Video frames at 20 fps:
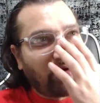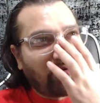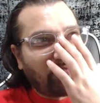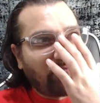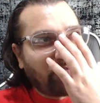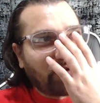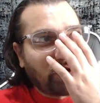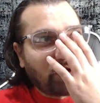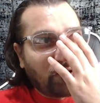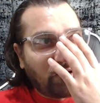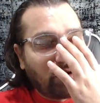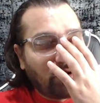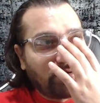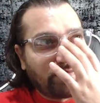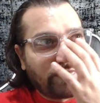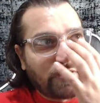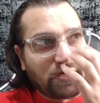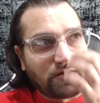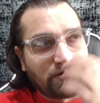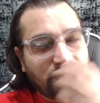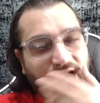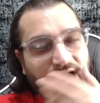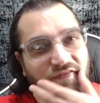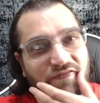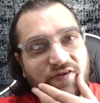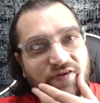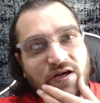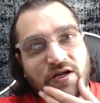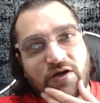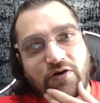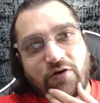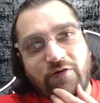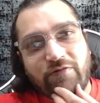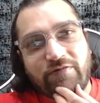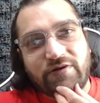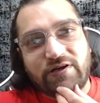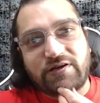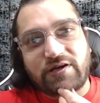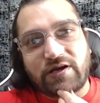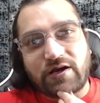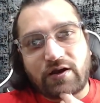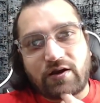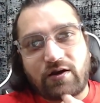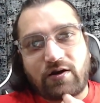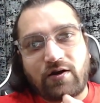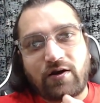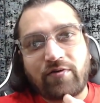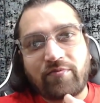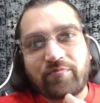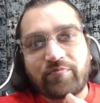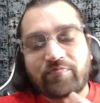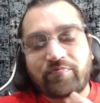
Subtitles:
I think I will definitely go with DNR.